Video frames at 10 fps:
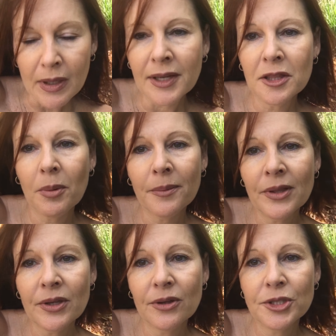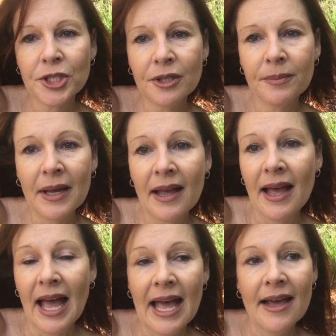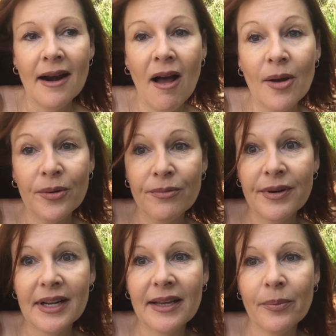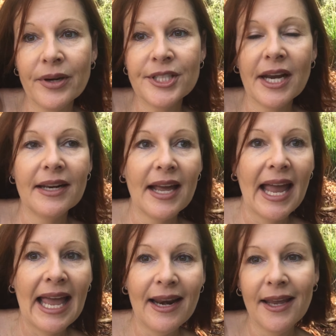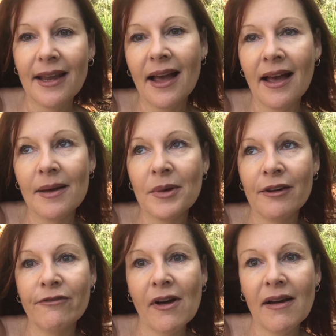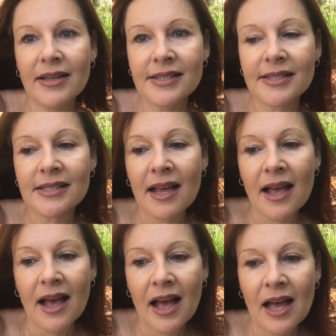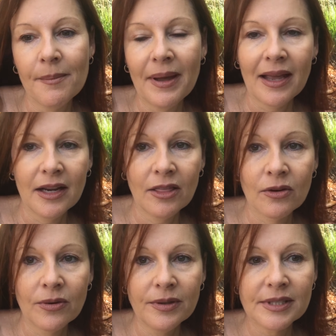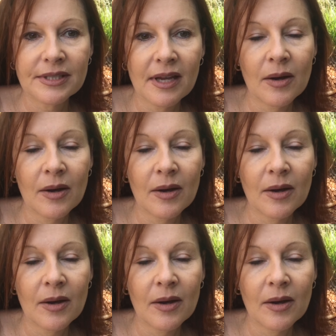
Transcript: in the bottom of the YouTube, and I would really appreciate any advice, any thoughts.